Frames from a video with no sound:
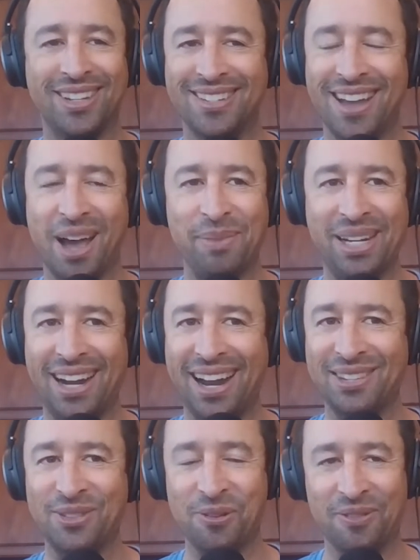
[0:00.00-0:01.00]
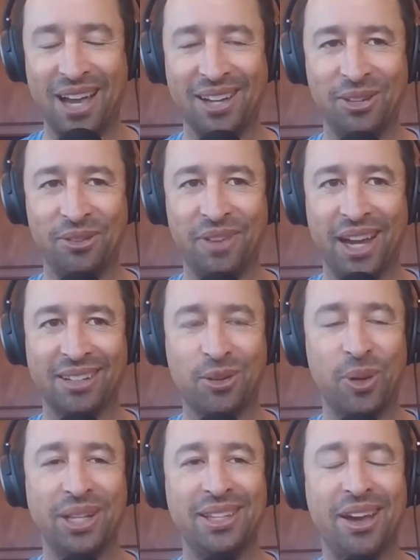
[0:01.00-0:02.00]
does not mean it has no value. In fact,
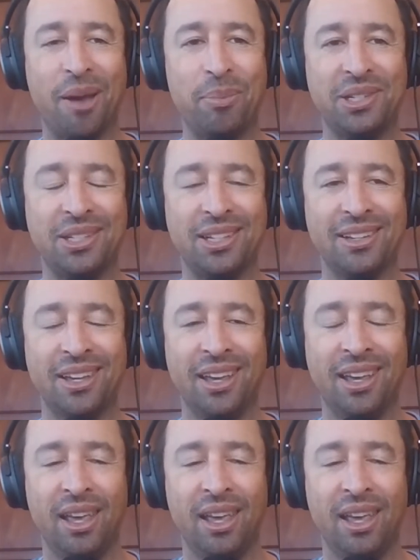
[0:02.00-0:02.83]
quite the opposite.